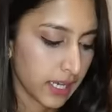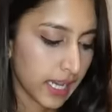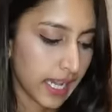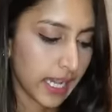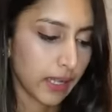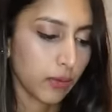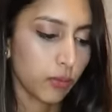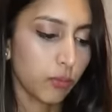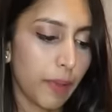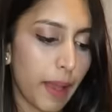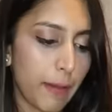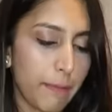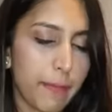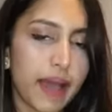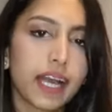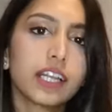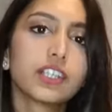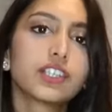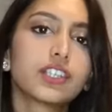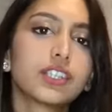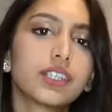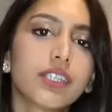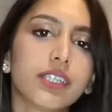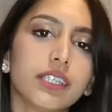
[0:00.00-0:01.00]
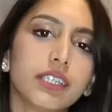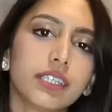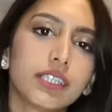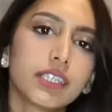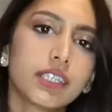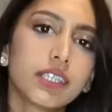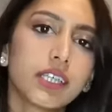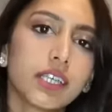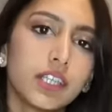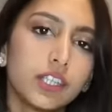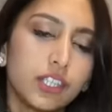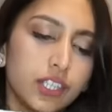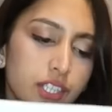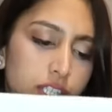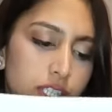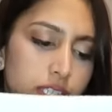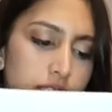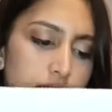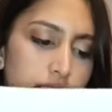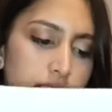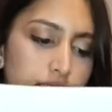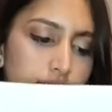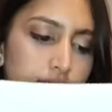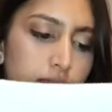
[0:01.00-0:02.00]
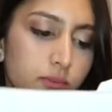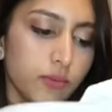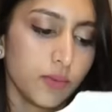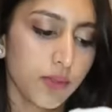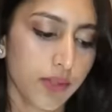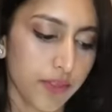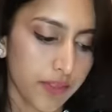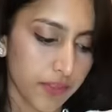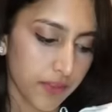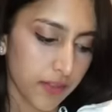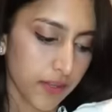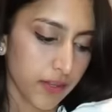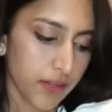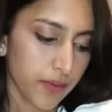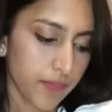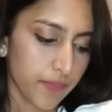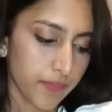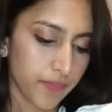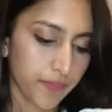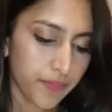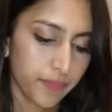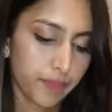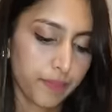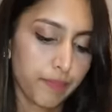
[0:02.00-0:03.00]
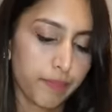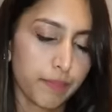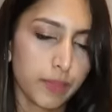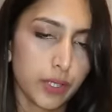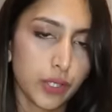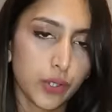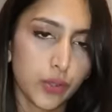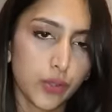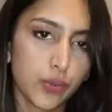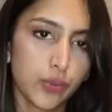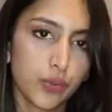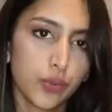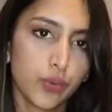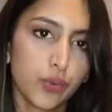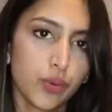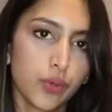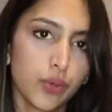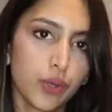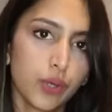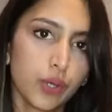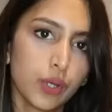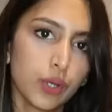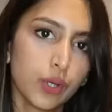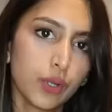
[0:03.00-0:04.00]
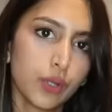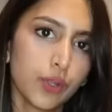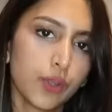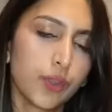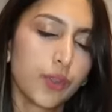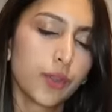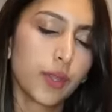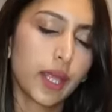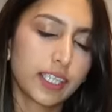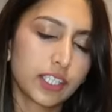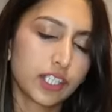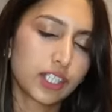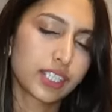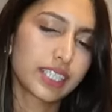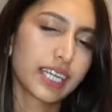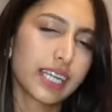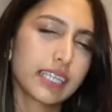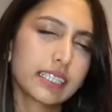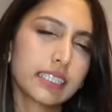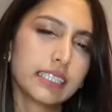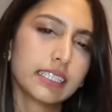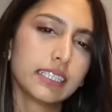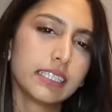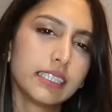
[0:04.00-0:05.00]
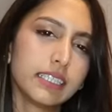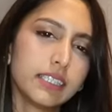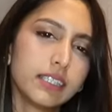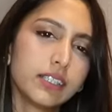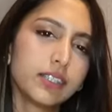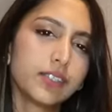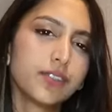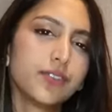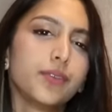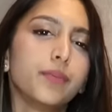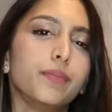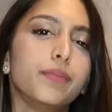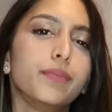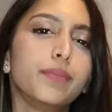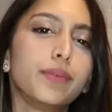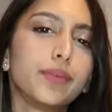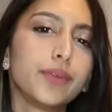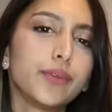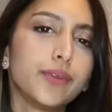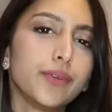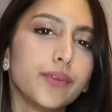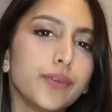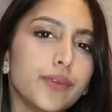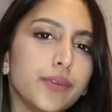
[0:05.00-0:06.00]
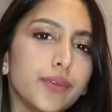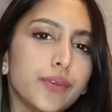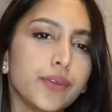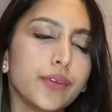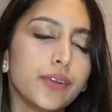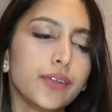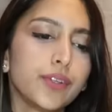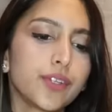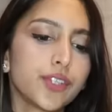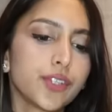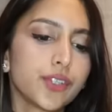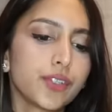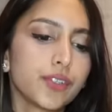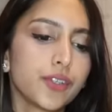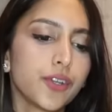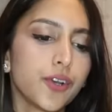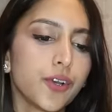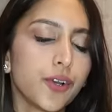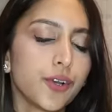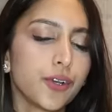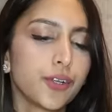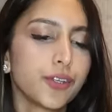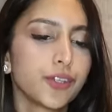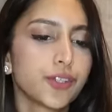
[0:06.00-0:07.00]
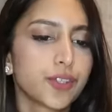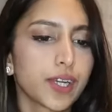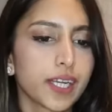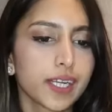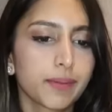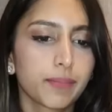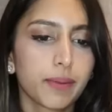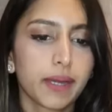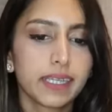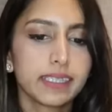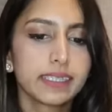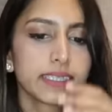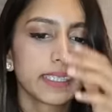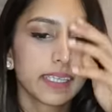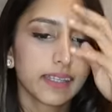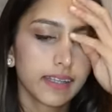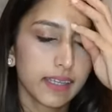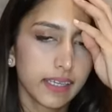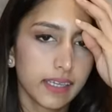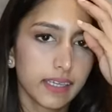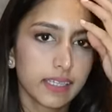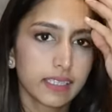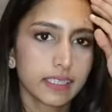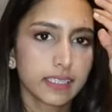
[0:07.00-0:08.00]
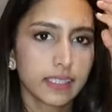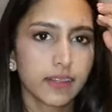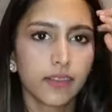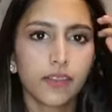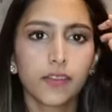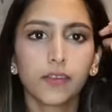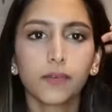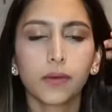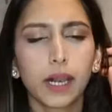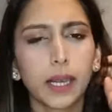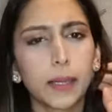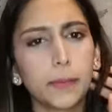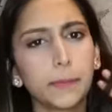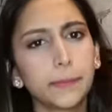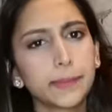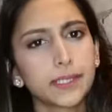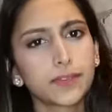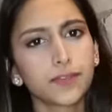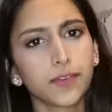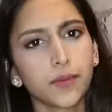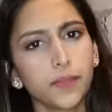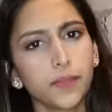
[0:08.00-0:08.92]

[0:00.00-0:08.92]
I matched this jersey with the blue. I just tucked it in to the blue track pants. I think it's in the clips